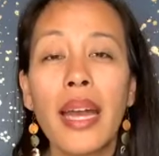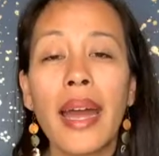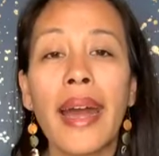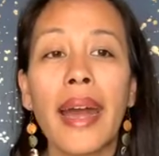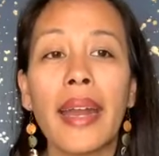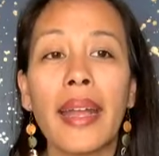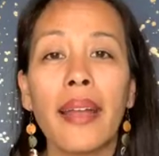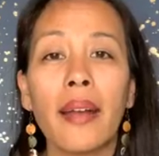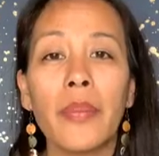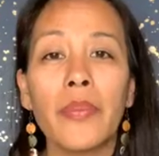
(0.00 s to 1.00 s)
at
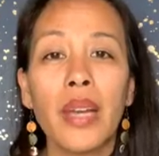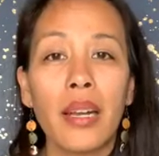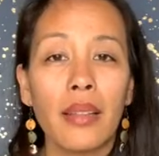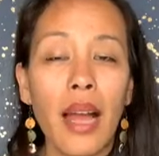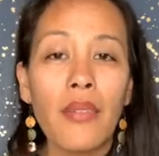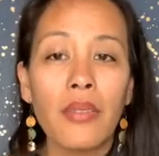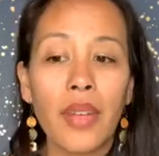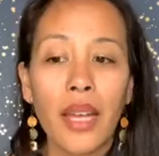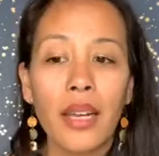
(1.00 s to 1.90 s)
a live event.